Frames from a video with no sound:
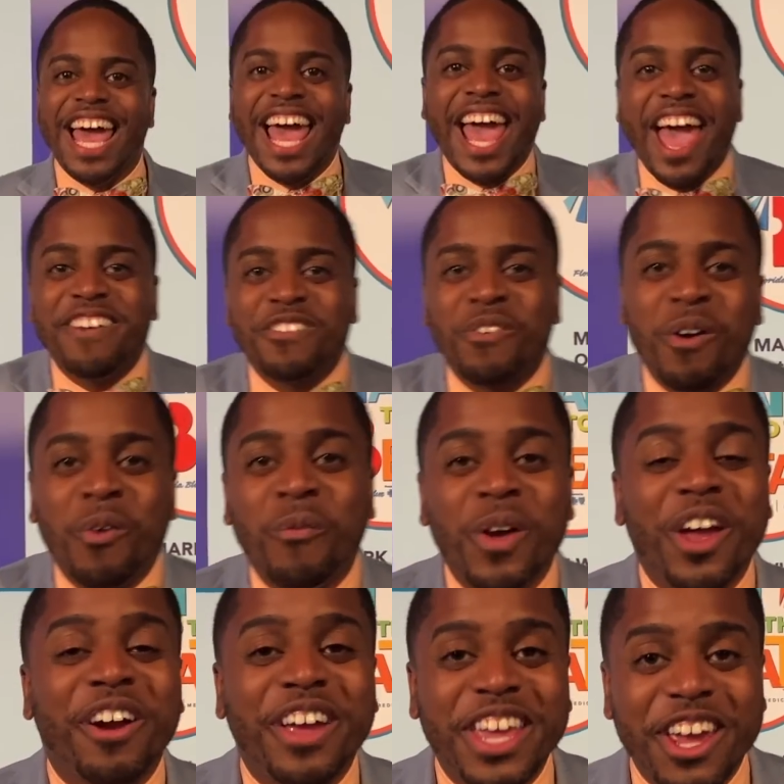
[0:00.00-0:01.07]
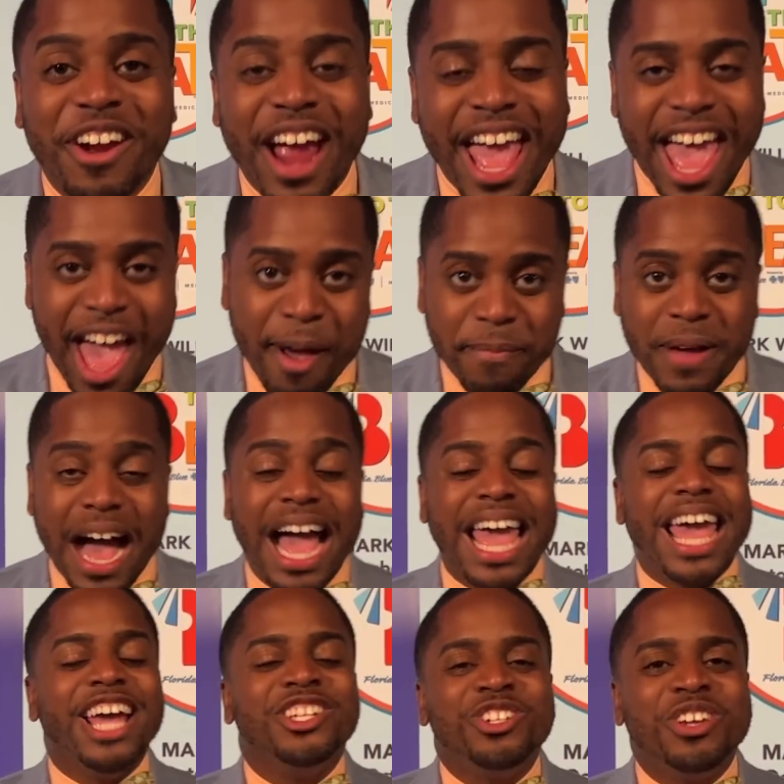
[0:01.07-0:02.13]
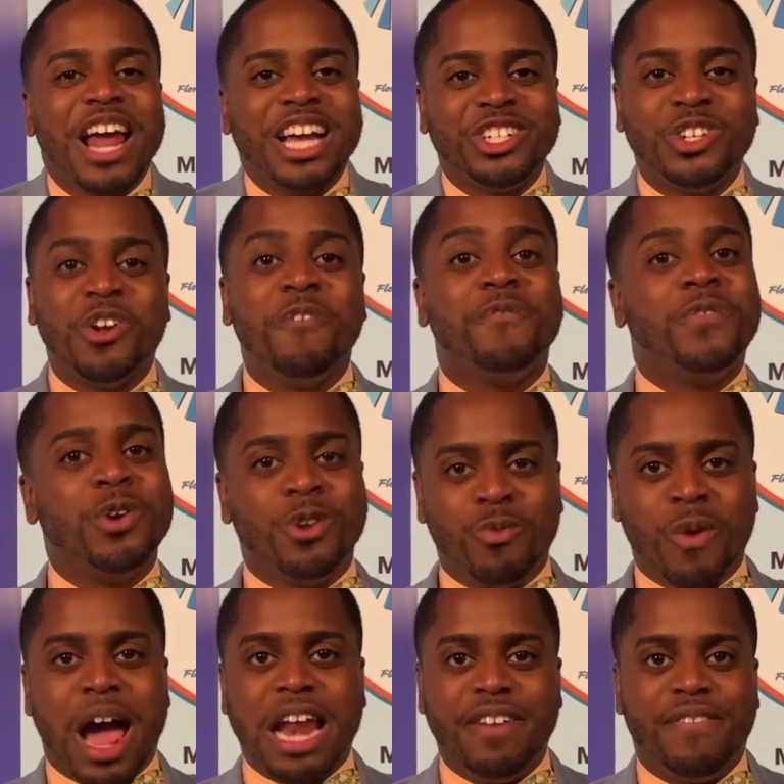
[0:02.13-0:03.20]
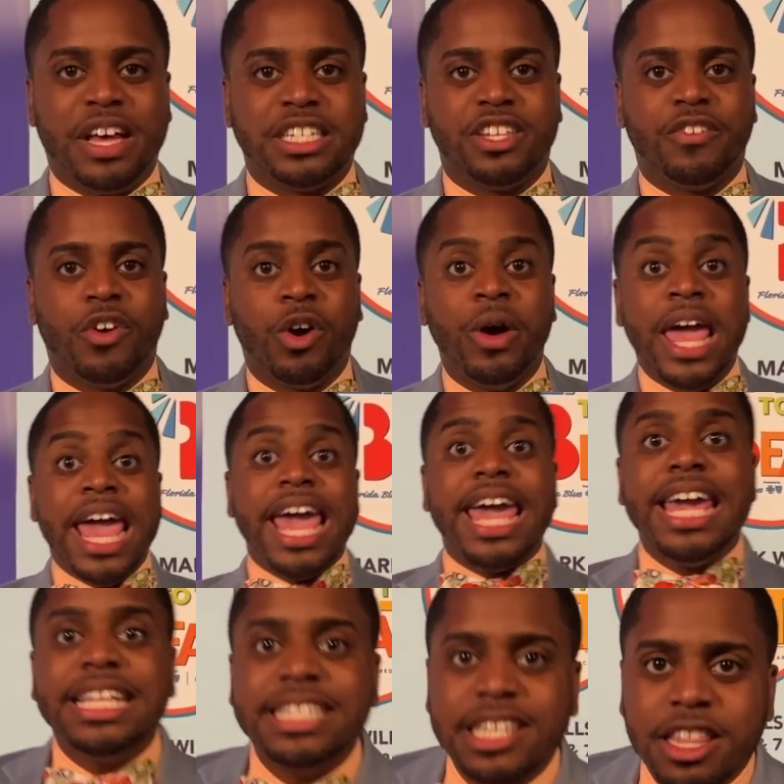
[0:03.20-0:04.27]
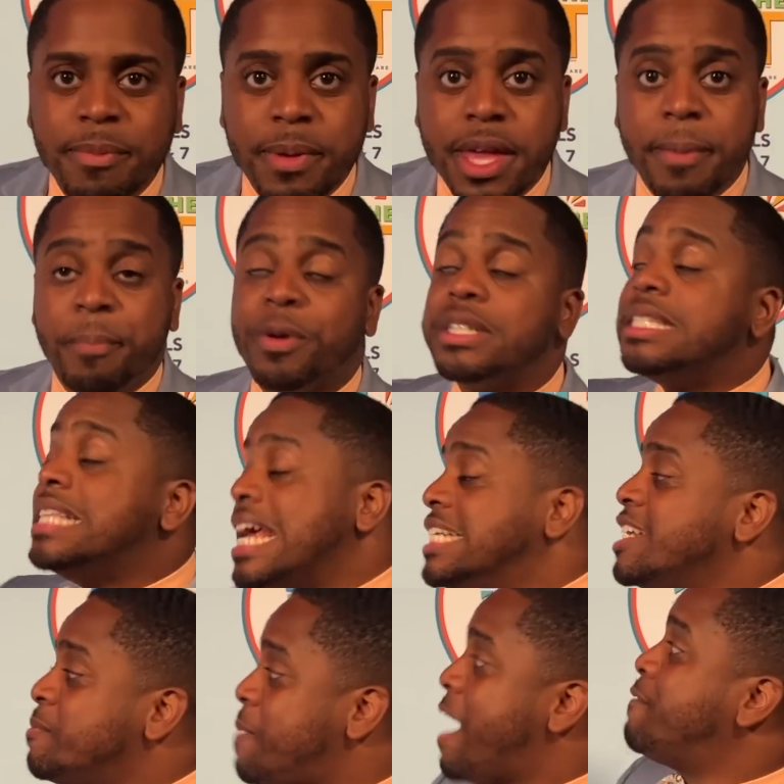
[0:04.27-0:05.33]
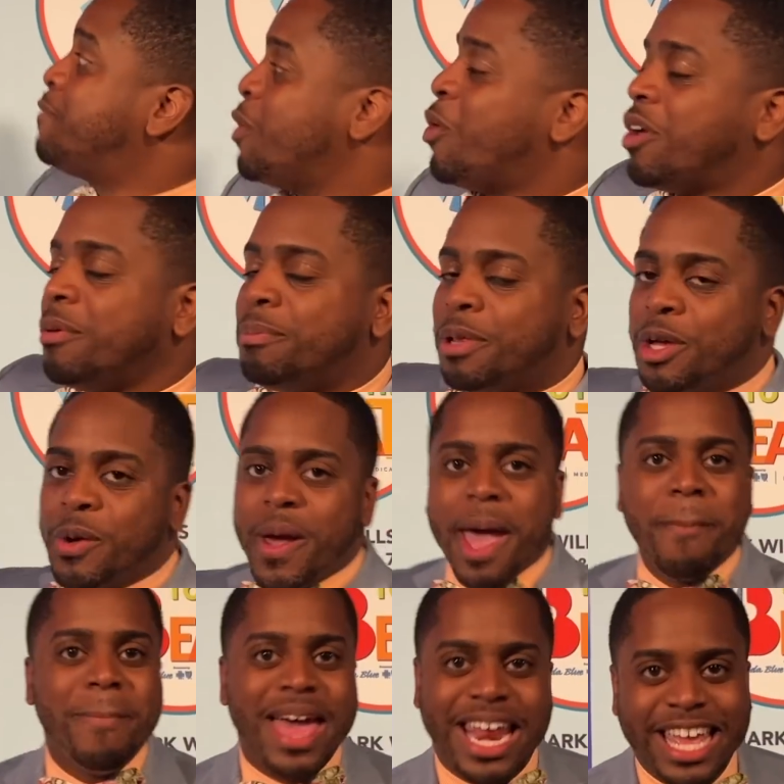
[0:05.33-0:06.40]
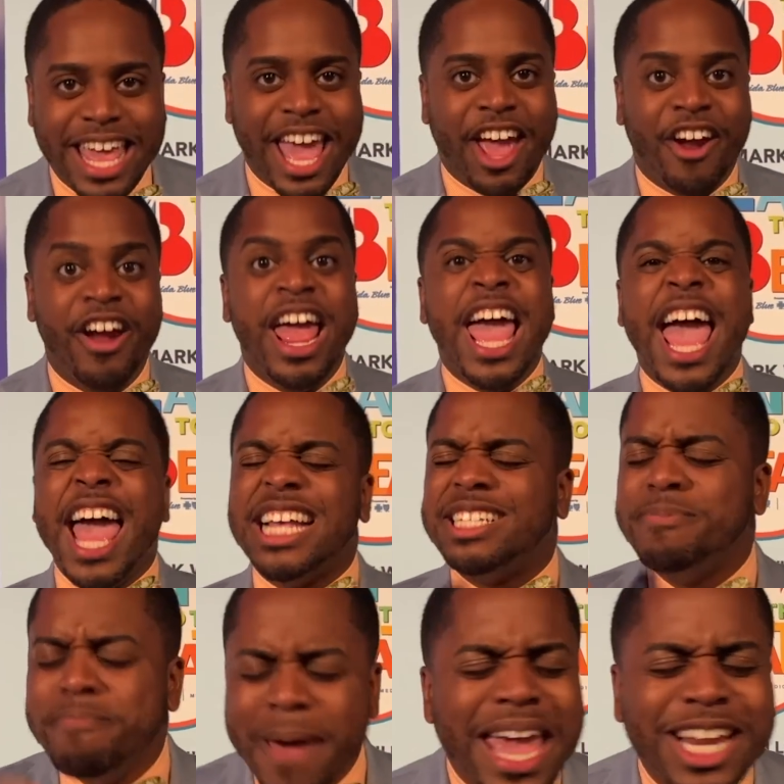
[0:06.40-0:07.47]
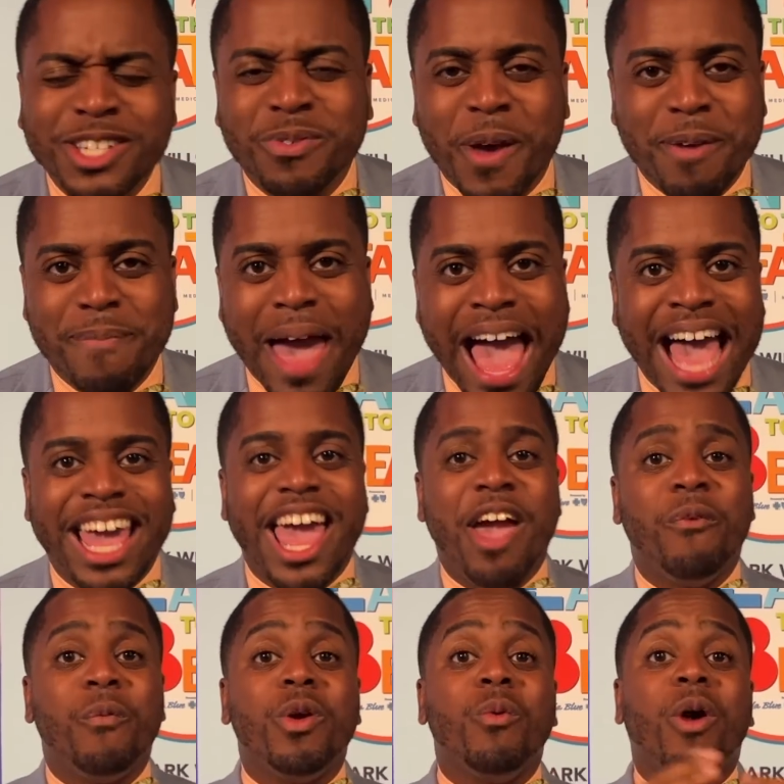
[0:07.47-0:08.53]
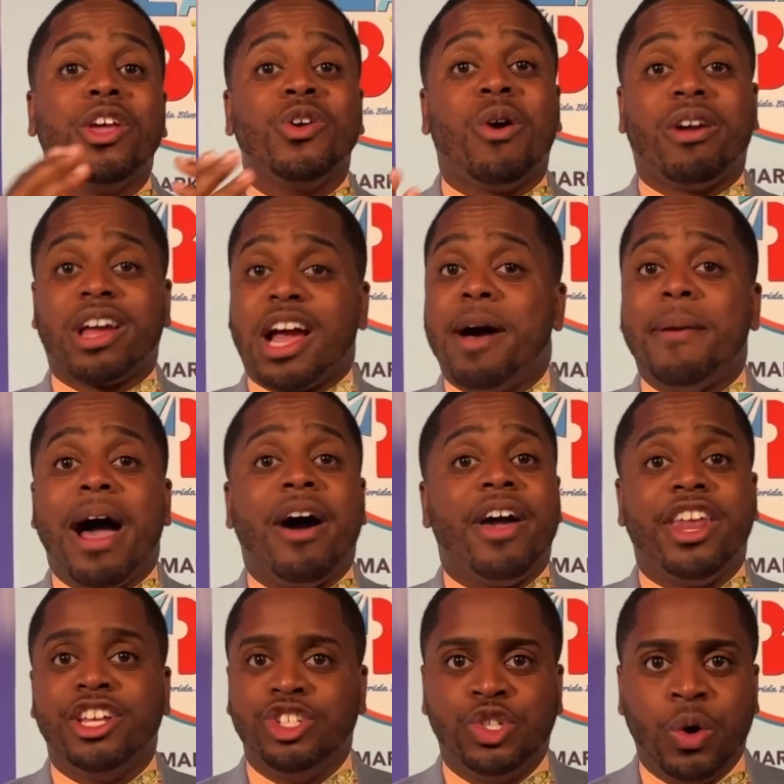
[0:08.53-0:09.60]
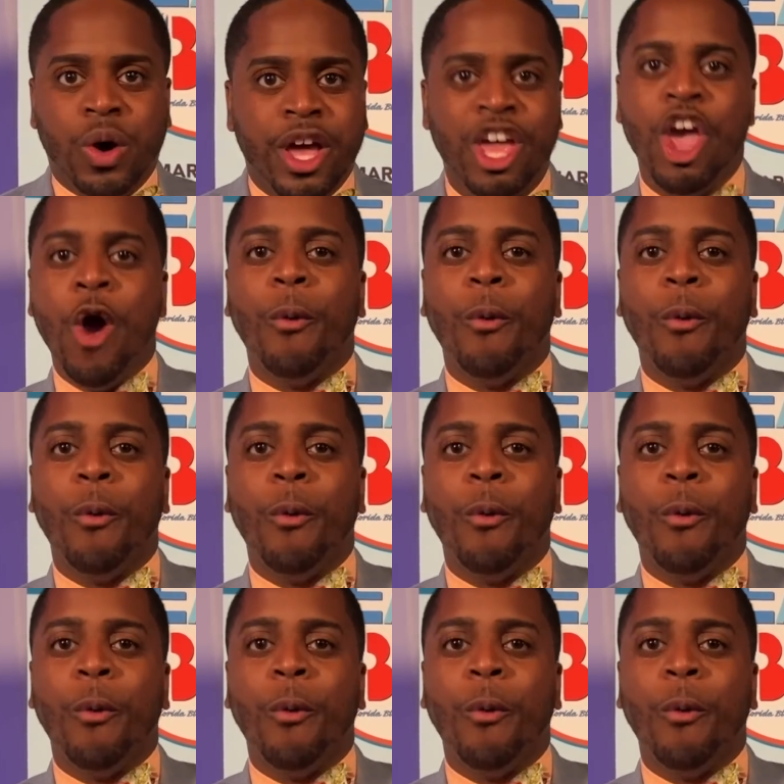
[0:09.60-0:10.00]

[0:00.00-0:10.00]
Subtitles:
Hey everyone, we are here at Epcot International Food and Wine Festival. Eat to the Beat, presented by Florida Blue and Medicare, has made its way back, and we want you all to come out and enjoy.